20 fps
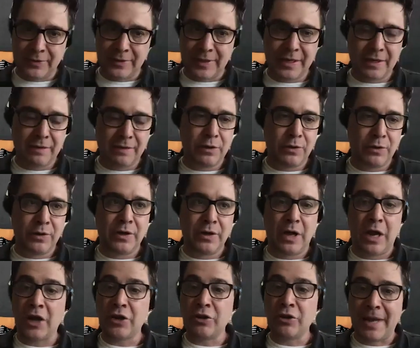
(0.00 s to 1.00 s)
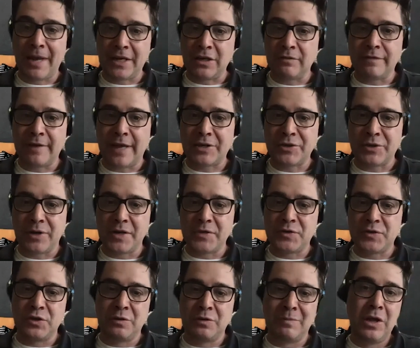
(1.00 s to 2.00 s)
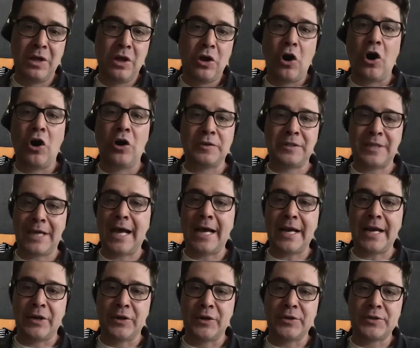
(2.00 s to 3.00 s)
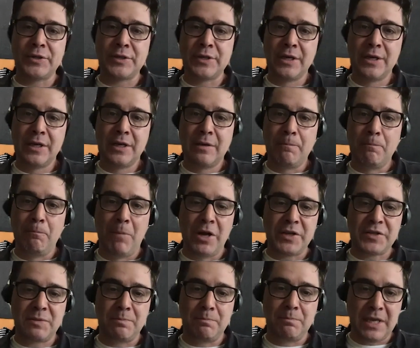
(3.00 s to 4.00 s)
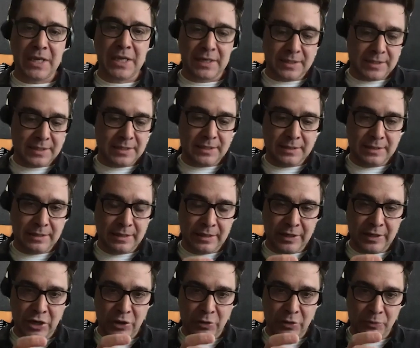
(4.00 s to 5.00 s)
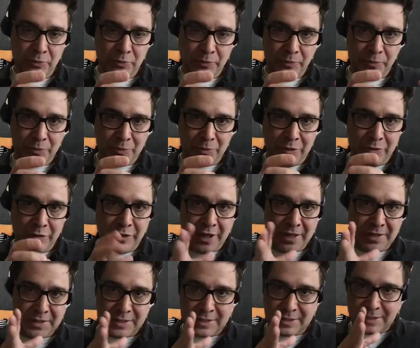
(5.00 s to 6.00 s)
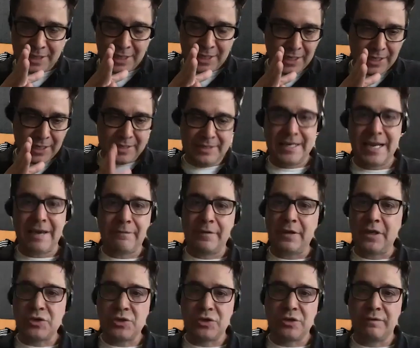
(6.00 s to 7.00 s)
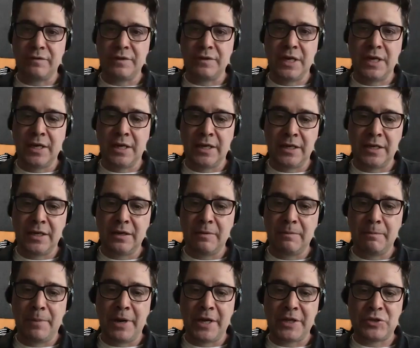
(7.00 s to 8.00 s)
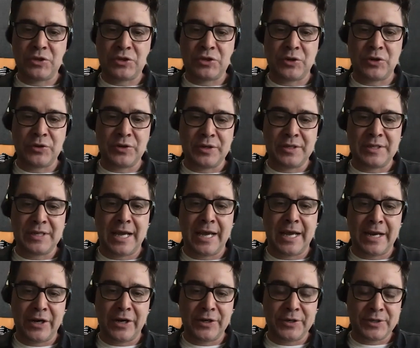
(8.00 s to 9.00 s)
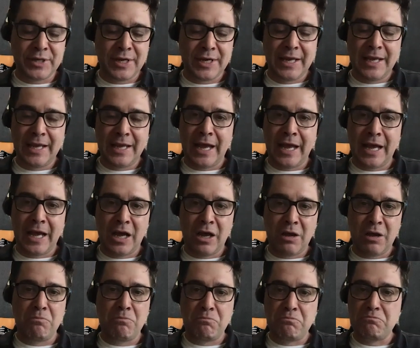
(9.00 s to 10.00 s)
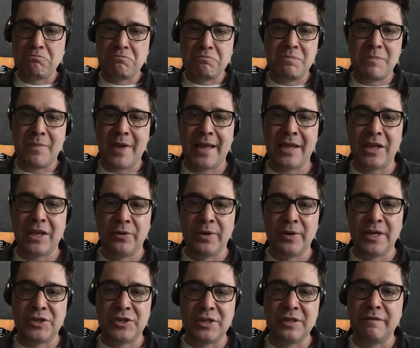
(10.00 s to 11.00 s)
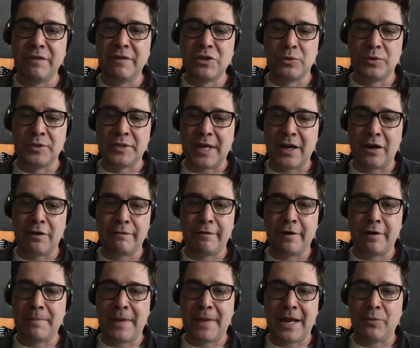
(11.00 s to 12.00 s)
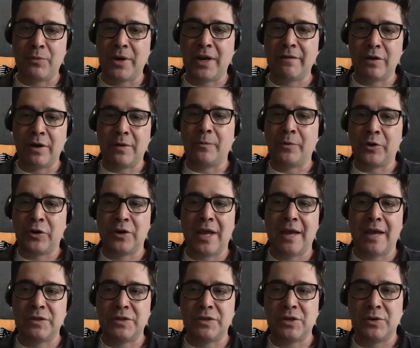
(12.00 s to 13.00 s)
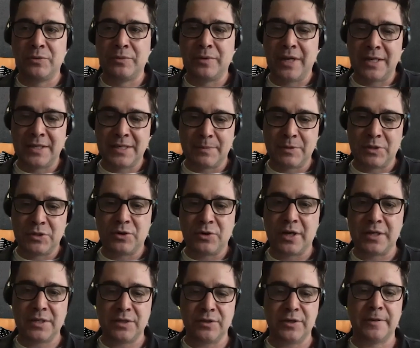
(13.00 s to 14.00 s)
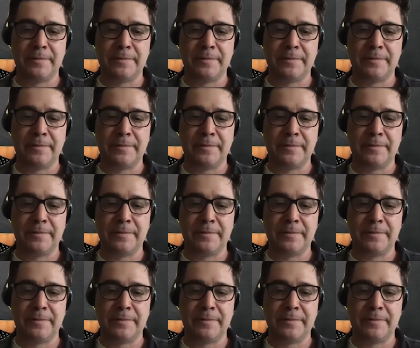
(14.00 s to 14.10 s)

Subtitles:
like if you're an auto manufacturer, I assume all tires must meet, this definition of done, but certain tires, each individual tire, front, back, whatever, could have its own acceptance criteria.